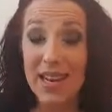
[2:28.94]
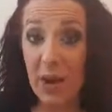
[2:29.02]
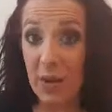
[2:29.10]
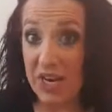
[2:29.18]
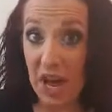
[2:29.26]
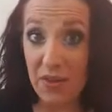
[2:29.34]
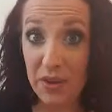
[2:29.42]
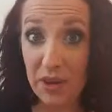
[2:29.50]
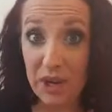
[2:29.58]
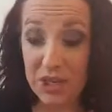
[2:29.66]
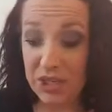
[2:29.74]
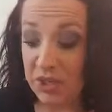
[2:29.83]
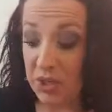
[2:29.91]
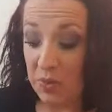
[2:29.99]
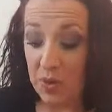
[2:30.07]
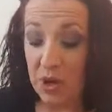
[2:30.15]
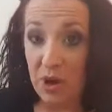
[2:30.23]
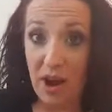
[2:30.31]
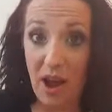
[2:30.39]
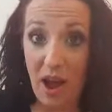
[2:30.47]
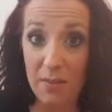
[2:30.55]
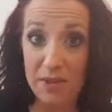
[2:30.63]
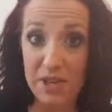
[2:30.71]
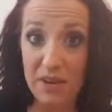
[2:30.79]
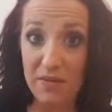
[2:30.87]
Now, another super great
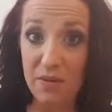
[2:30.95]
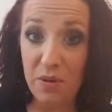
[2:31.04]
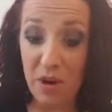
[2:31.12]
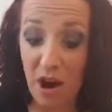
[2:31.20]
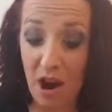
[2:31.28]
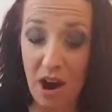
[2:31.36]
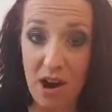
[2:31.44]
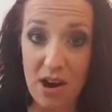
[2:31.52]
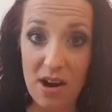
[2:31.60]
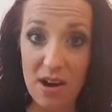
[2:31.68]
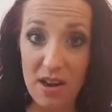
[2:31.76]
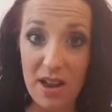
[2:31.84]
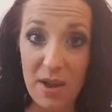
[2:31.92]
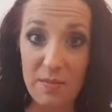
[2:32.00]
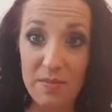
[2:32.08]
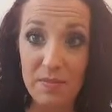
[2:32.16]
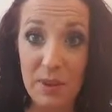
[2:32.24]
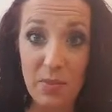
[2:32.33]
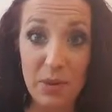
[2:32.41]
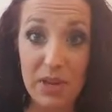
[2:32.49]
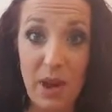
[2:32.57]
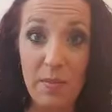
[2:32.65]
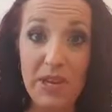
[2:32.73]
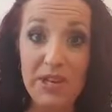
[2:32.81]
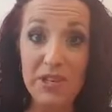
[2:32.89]
option for our people with
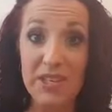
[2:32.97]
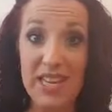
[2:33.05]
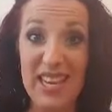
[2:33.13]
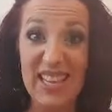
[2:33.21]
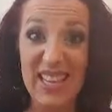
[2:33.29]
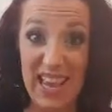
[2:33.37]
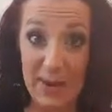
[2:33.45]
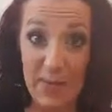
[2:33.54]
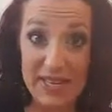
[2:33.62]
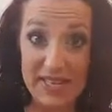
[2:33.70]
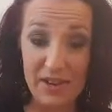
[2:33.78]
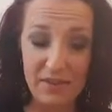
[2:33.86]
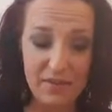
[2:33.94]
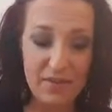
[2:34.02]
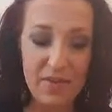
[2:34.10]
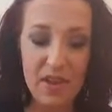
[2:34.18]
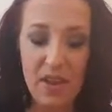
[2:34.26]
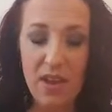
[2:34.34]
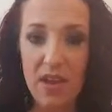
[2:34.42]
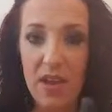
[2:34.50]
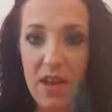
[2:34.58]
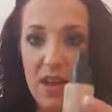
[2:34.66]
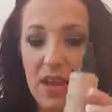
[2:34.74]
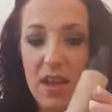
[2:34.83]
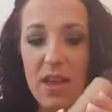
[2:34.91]
combination skin like myself
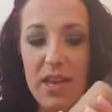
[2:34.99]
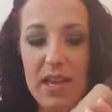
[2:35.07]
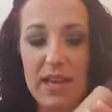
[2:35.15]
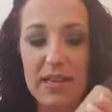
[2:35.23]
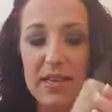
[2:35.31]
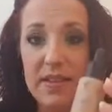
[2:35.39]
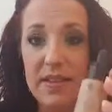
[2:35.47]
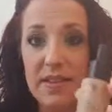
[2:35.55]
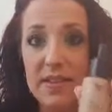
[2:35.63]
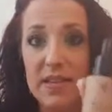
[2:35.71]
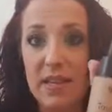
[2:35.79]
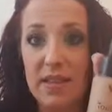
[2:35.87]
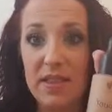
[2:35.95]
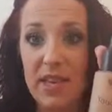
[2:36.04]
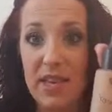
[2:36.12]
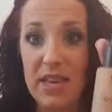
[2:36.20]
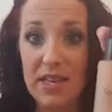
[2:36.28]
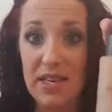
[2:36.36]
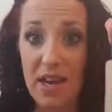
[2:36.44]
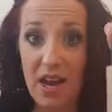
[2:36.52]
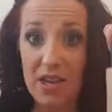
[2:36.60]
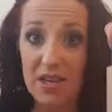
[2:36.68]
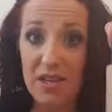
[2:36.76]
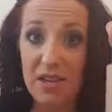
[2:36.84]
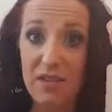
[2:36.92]
is the
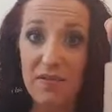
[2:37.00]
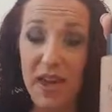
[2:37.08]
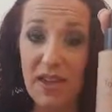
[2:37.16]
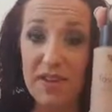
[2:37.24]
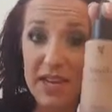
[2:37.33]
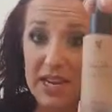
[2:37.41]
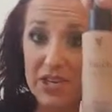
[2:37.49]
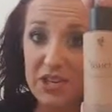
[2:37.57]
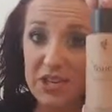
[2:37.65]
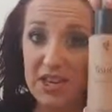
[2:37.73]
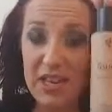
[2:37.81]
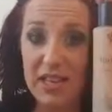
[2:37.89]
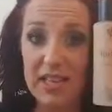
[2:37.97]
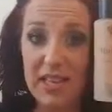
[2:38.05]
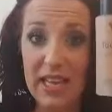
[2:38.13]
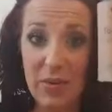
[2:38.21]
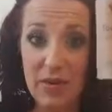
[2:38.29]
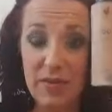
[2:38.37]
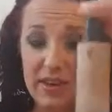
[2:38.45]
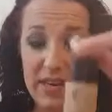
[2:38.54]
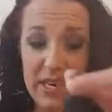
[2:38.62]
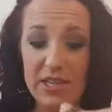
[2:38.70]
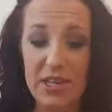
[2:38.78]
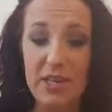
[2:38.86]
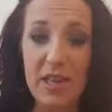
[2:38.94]
Touch Foundation, liquid
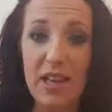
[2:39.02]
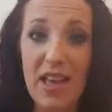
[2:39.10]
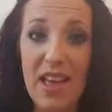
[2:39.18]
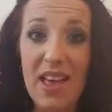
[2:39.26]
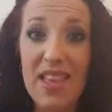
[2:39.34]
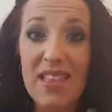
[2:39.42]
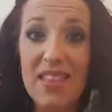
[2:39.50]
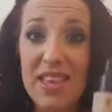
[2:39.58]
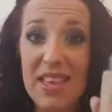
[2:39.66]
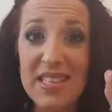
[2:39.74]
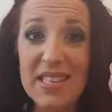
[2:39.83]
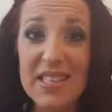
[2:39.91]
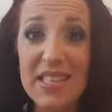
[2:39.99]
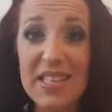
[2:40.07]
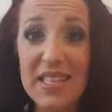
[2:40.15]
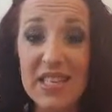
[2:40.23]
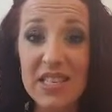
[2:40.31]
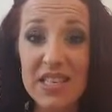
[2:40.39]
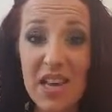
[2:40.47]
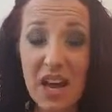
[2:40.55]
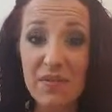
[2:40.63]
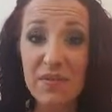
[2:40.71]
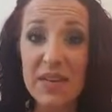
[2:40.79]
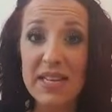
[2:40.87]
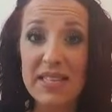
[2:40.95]
foundation. This
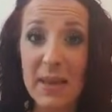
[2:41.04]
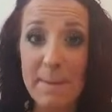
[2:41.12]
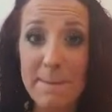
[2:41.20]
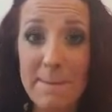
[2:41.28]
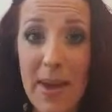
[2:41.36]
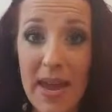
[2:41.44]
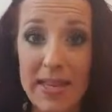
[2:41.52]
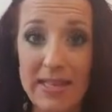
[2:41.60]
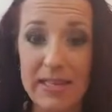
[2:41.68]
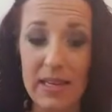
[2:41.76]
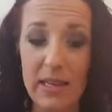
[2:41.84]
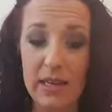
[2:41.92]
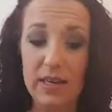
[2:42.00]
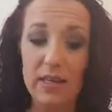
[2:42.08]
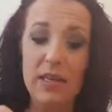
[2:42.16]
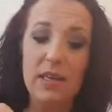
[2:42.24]
stuff is amazing.